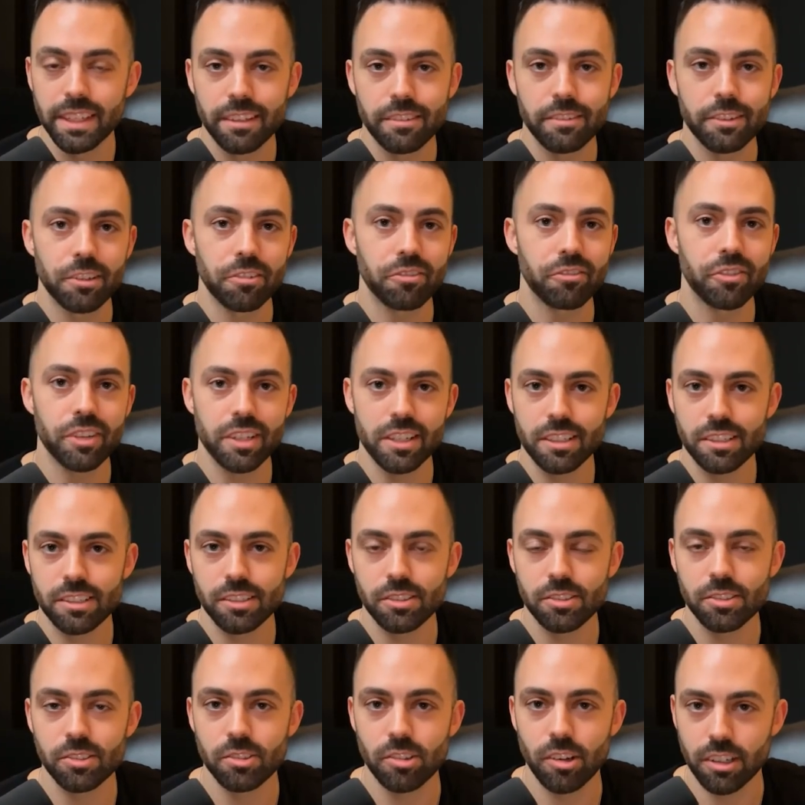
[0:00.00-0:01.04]
If you're a fitness
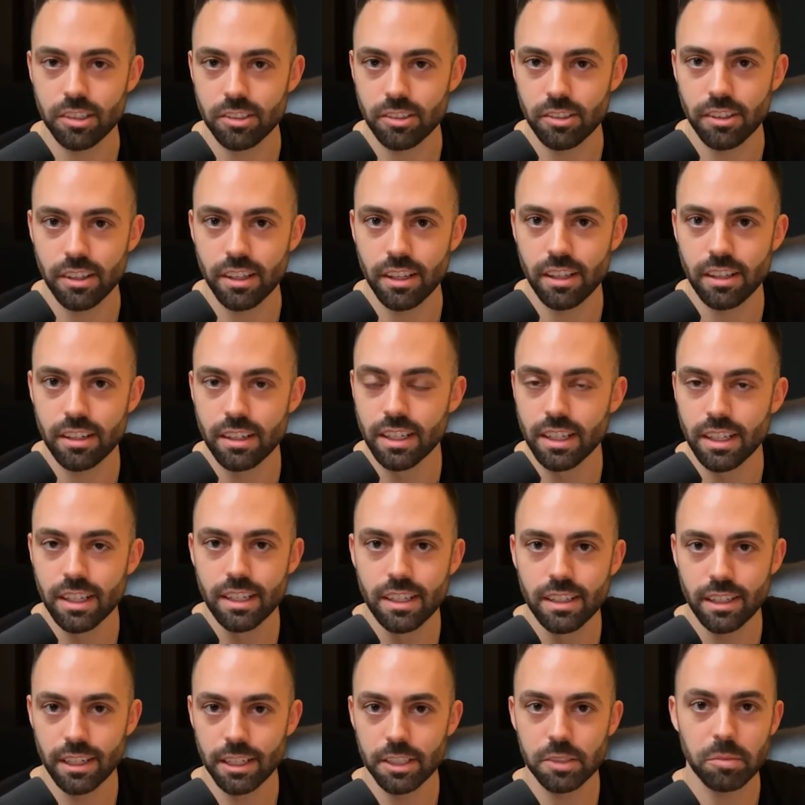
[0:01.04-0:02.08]
instructor, then,
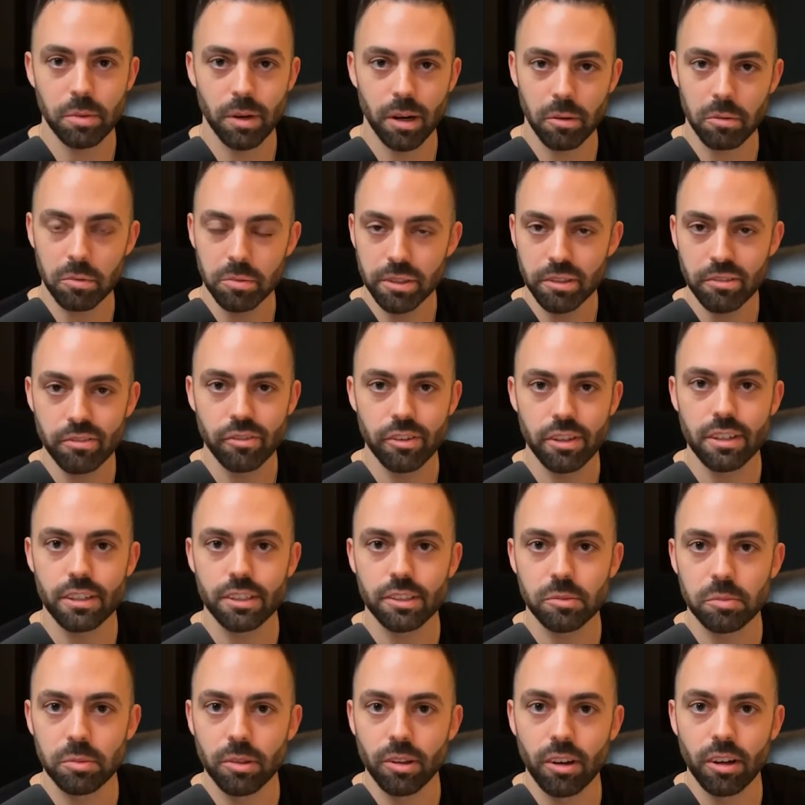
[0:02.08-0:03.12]
then it's probably a
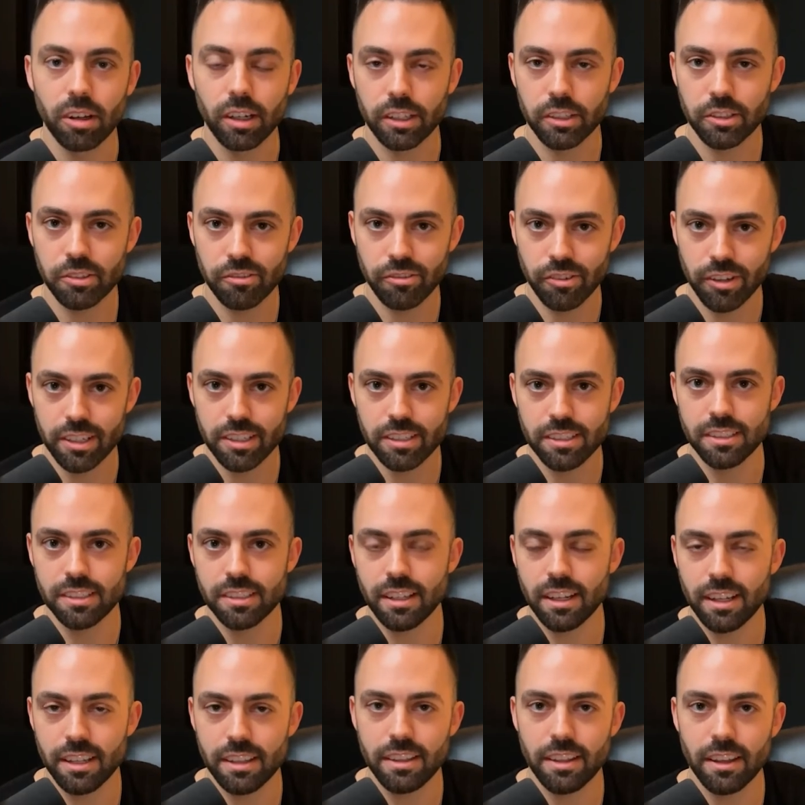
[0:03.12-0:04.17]
fitness blog, and your face is
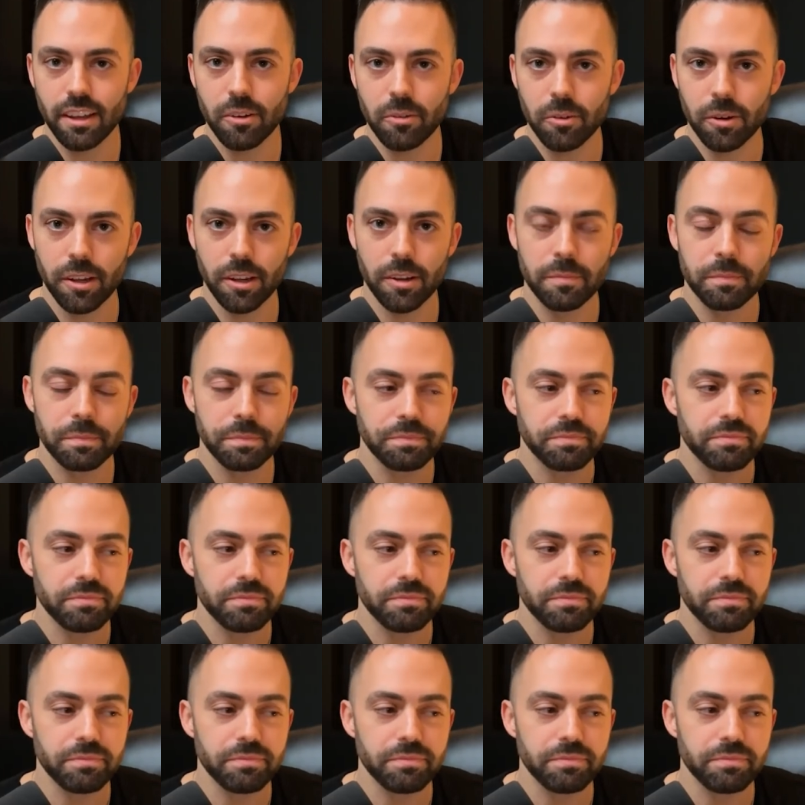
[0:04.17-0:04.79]
on it that way.